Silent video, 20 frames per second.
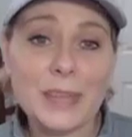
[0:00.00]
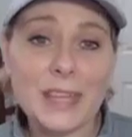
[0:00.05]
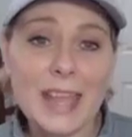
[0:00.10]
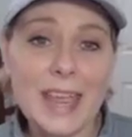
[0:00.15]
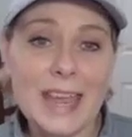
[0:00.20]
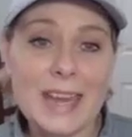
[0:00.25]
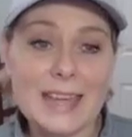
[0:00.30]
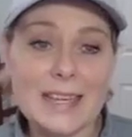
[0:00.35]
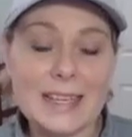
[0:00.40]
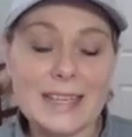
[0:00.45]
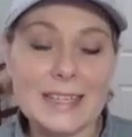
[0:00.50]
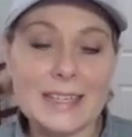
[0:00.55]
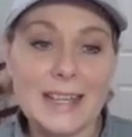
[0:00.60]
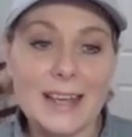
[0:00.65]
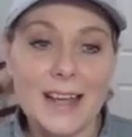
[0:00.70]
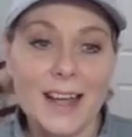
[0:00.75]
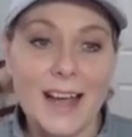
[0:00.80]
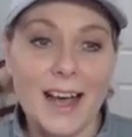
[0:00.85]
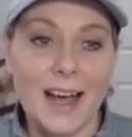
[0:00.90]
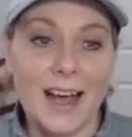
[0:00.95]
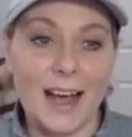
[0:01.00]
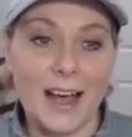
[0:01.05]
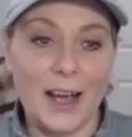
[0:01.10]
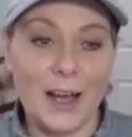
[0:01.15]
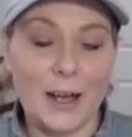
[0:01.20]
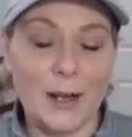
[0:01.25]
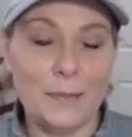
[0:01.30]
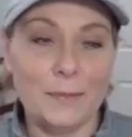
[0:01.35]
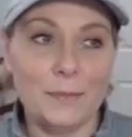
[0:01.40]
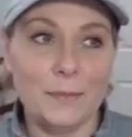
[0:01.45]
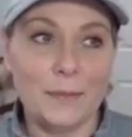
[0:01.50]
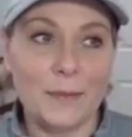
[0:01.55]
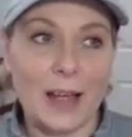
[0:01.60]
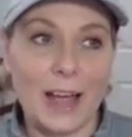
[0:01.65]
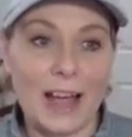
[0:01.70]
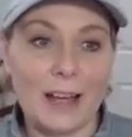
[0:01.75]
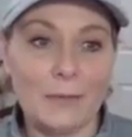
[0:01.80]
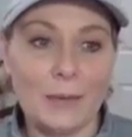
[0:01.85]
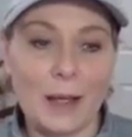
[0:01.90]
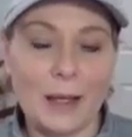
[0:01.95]
And
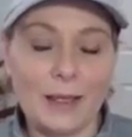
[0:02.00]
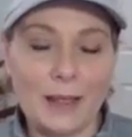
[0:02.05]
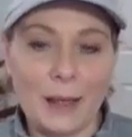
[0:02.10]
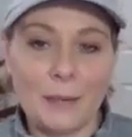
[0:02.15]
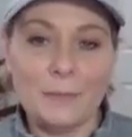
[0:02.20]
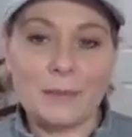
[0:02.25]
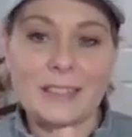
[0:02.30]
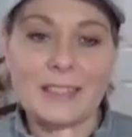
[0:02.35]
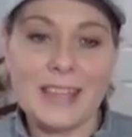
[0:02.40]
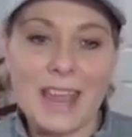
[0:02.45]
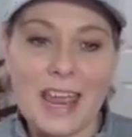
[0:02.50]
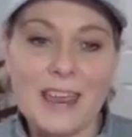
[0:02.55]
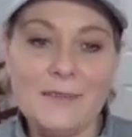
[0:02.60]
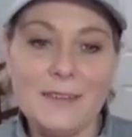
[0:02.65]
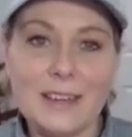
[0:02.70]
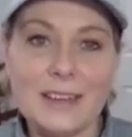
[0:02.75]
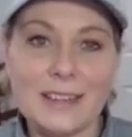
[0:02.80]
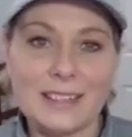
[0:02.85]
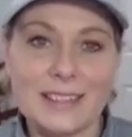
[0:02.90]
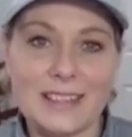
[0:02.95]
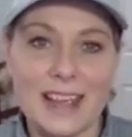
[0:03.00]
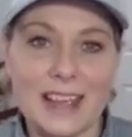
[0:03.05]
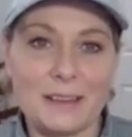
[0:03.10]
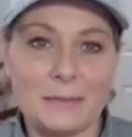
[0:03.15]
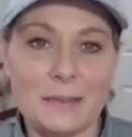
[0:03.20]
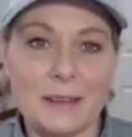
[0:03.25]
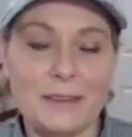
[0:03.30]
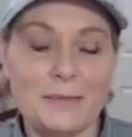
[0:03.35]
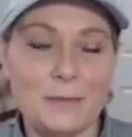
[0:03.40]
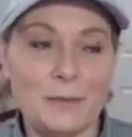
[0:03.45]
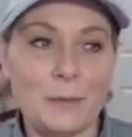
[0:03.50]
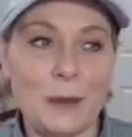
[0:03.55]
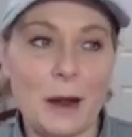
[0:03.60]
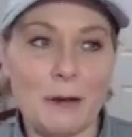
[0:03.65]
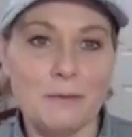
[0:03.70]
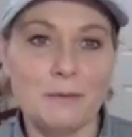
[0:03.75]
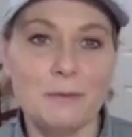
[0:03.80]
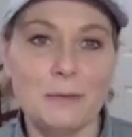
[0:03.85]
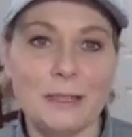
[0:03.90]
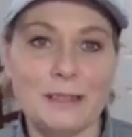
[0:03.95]
I'm saving a segment
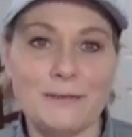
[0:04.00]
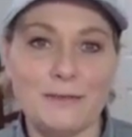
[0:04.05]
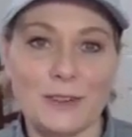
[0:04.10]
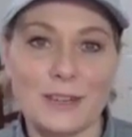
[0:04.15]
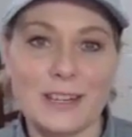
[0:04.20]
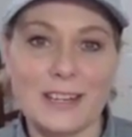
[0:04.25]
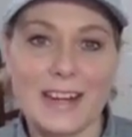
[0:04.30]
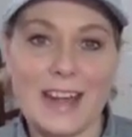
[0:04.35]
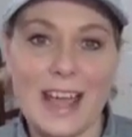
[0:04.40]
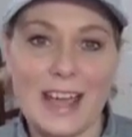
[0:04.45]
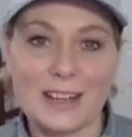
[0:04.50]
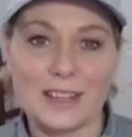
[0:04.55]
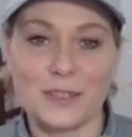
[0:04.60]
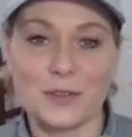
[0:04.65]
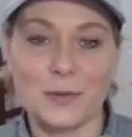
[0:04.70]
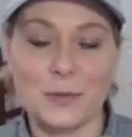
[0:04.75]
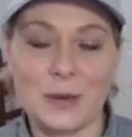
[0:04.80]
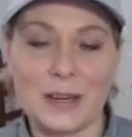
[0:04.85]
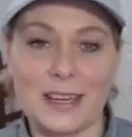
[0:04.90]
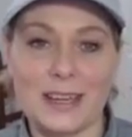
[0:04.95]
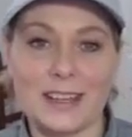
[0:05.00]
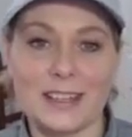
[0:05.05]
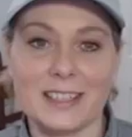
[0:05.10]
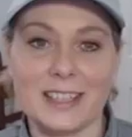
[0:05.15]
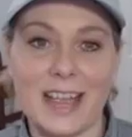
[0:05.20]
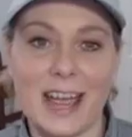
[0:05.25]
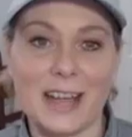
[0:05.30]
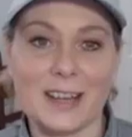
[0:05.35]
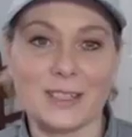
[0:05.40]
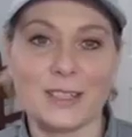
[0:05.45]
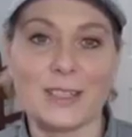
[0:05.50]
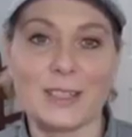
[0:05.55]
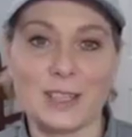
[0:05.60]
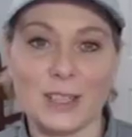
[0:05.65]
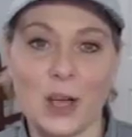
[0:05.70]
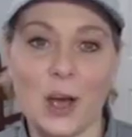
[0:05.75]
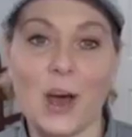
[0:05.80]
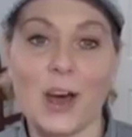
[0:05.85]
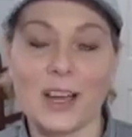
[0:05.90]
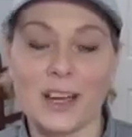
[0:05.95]
probably for next week to actually
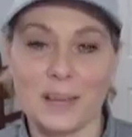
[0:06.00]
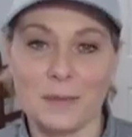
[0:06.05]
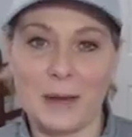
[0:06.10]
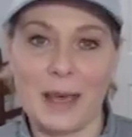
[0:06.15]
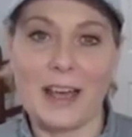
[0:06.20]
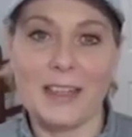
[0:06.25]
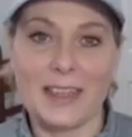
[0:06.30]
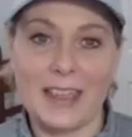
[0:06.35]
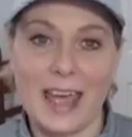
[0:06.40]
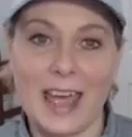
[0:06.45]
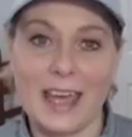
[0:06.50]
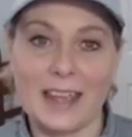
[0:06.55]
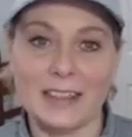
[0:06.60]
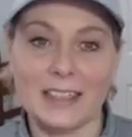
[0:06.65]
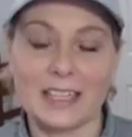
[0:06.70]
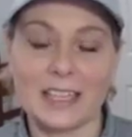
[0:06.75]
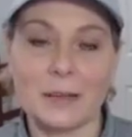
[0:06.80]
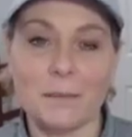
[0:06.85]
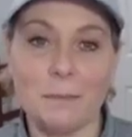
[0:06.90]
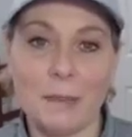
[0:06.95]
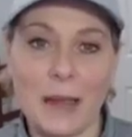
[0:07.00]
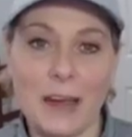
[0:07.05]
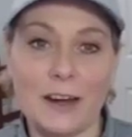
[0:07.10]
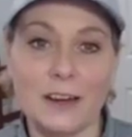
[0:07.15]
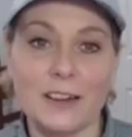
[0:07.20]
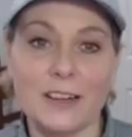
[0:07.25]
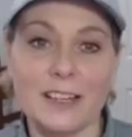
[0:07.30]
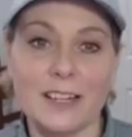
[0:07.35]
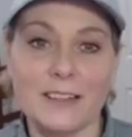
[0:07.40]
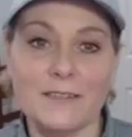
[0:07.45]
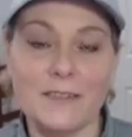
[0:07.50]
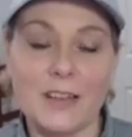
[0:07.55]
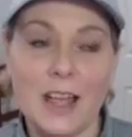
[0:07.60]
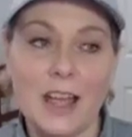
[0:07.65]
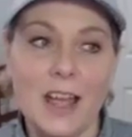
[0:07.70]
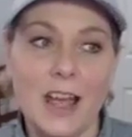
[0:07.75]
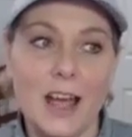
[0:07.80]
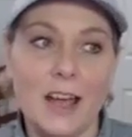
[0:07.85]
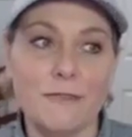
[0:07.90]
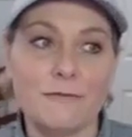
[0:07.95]
talk about that, the comparative
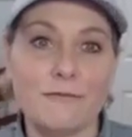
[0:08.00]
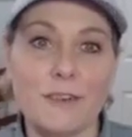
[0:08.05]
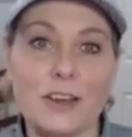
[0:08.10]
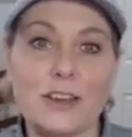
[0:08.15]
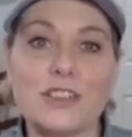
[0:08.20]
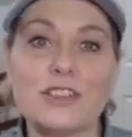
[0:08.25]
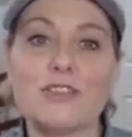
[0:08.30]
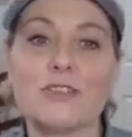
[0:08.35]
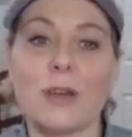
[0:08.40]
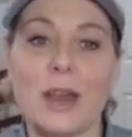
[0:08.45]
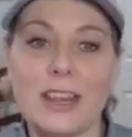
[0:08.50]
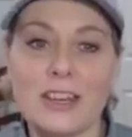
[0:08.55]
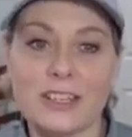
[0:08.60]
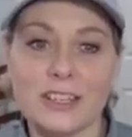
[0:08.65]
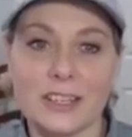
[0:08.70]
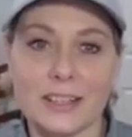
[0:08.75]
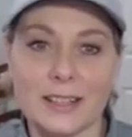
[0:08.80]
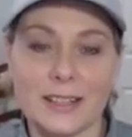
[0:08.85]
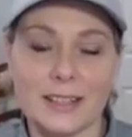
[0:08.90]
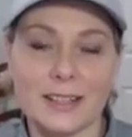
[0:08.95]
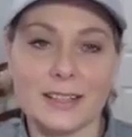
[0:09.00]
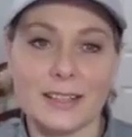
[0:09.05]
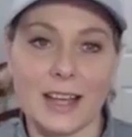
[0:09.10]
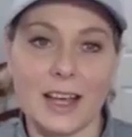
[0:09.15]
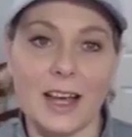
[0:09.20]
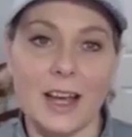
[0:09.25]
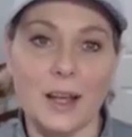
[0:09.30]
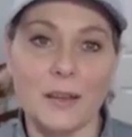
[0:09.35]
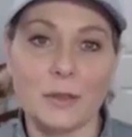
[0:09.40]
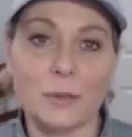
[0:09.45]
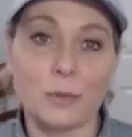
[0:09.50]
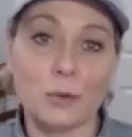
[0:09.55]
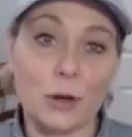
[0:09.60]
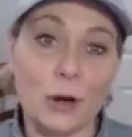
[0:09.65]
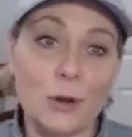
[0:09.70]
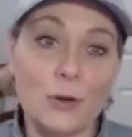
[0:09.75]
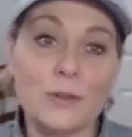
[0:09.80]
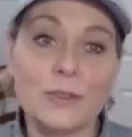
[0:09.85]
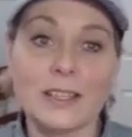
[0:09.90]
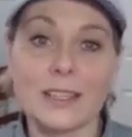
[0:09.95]
frustrations, the
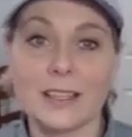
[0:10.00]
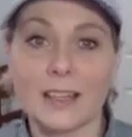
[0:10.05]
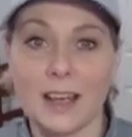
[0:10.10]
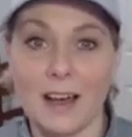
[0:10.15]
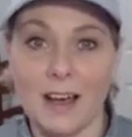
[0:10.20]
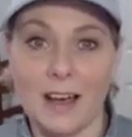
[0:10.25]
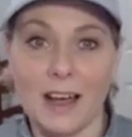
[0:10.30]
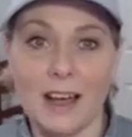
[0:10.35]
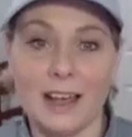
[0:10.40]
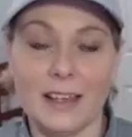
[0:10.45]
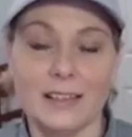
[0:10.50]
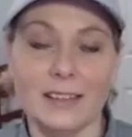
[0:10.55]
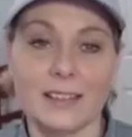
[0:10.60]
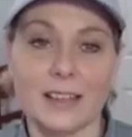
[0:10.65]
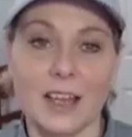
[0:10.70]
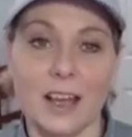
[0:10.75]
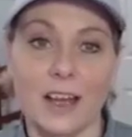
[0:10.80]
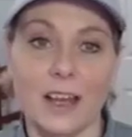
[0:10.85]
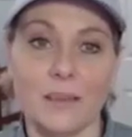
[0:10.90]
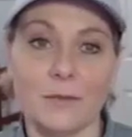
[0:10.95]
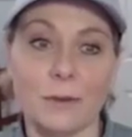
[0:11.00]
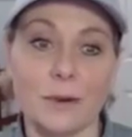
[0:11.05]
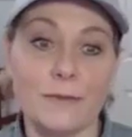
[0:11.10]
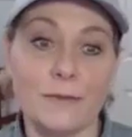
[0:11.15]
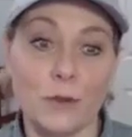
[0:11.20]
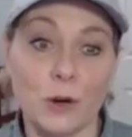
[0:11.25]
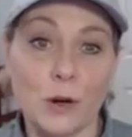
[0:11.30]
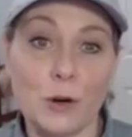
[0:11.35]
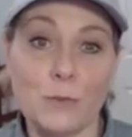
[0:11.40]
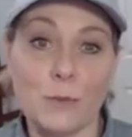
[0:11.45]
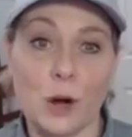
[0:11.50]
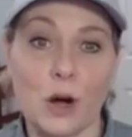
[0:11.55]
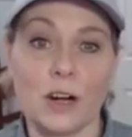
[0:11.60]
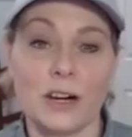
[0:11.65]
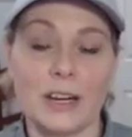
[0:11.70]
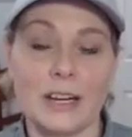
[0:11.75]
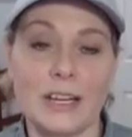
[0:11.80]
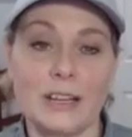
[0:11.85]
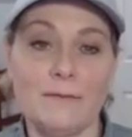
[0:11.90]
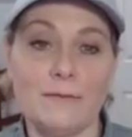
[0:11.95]
pros and cons of referral
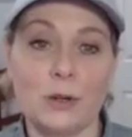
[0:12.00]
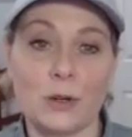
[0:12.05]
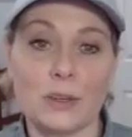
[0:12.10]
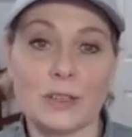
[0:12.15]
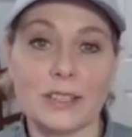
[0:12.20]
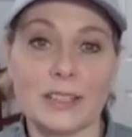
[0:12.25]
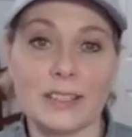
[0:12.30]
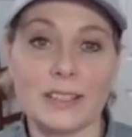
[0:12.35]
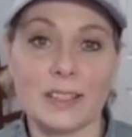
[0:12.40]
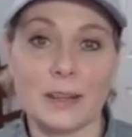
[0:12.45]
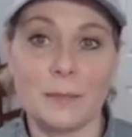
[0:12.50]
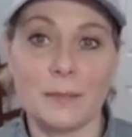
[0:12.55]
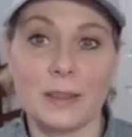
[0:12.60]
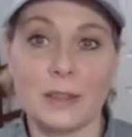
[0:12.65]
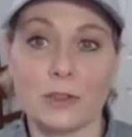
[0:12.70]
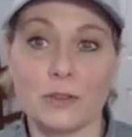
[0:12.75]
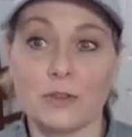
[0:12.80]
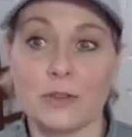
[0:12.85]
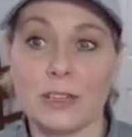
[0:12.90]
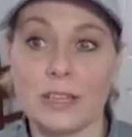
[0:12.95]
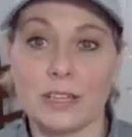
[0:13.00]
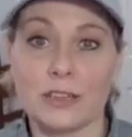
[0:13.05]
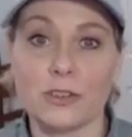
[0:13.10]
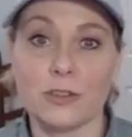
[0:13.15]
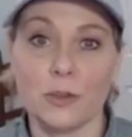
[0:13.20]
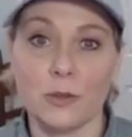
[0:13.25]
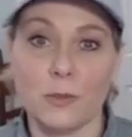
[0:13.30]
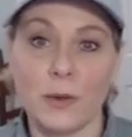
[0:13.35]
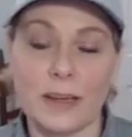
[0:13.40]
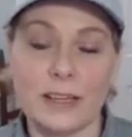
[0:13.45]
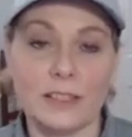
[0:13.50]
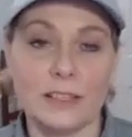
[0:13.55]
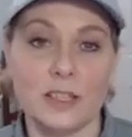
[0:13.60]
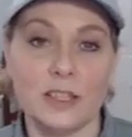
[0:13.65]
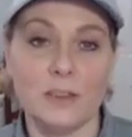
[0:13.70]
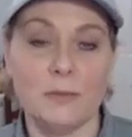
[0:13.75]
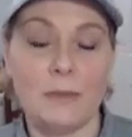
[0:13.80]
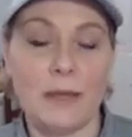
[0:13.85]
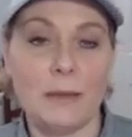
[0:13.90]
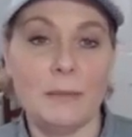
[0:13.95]
marketing versus some of the traditional ways that
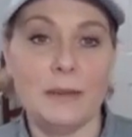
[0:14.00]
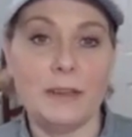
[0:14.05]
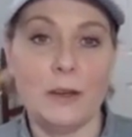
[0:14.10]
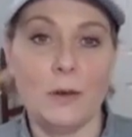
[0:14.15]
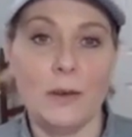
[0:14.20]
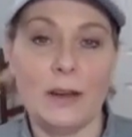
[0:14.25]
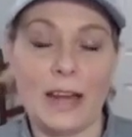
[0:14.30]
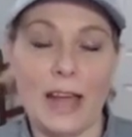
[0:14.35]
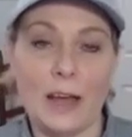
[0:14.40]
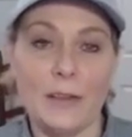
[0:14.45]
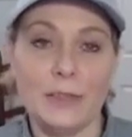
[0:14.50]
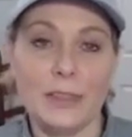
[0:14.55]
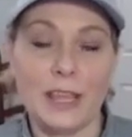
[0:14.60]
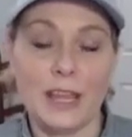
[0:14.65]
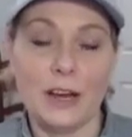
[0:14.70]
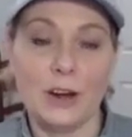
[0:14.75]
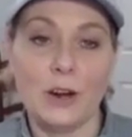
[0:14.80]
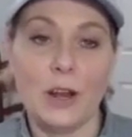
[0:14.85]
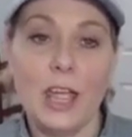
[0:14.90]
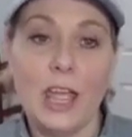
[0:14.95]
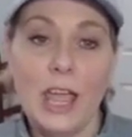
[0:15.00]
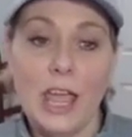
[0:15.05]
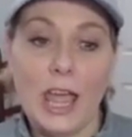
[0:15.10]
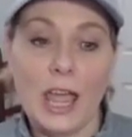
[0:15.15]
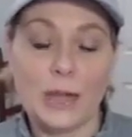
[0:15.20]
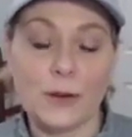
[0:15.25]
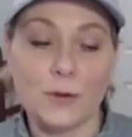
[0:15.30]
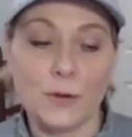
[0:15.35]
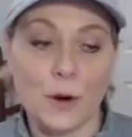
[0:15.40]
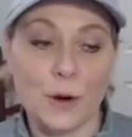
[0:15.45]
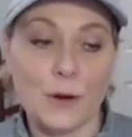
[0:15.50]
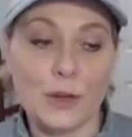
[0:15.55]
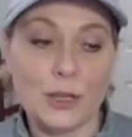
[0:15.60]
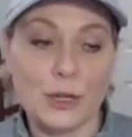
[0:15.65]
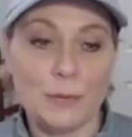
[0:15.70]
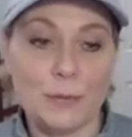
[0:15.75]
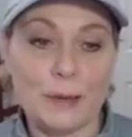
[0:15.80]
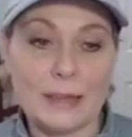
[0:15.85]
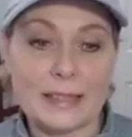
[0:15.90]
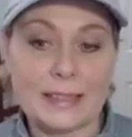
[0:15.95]
you may be going out there and growing
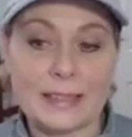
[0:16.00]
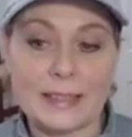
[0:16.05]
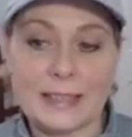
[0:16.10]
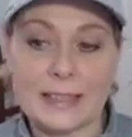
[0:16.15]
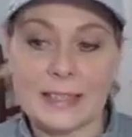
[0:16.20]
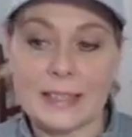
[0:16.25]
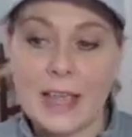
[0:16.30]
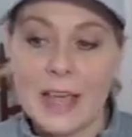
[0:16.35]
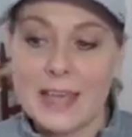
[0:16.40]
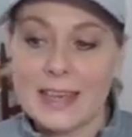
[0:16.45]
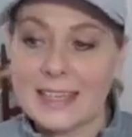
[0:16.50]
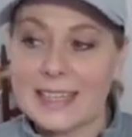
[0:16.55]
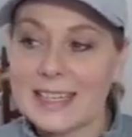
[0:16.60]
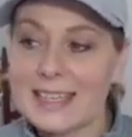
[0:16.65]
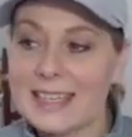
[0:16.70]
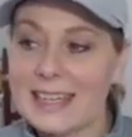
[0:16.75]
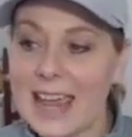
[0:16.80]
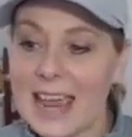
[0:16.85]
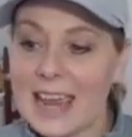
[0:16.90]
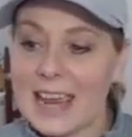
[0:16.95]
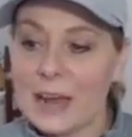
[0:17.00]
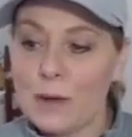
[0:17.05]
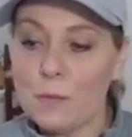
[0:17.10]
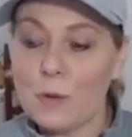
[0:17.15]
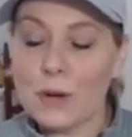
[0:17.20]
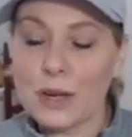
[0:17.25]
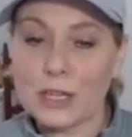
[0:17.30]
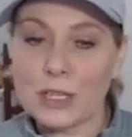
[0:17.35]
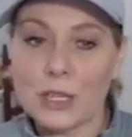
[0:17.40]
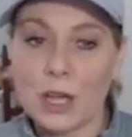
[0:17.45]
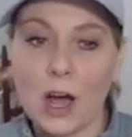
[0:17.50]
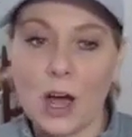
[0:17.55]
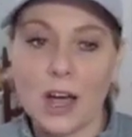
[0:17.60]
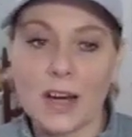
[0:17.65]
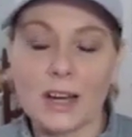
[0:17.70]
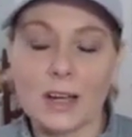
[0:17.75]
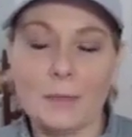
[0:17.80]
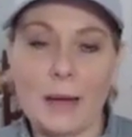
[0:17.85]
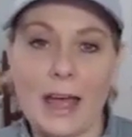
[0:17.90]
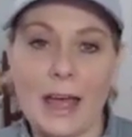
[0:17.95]
your business. Today, I want to
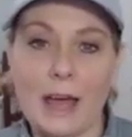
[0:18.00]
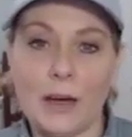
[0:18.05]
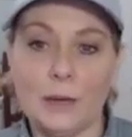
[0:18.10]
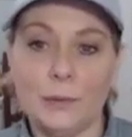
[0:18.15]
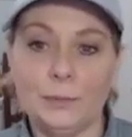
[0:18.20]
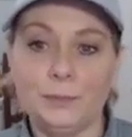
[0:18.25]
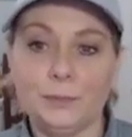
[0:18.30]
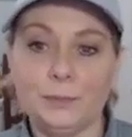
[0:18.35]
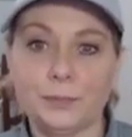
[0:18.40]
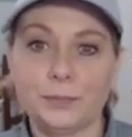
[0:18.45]
talk about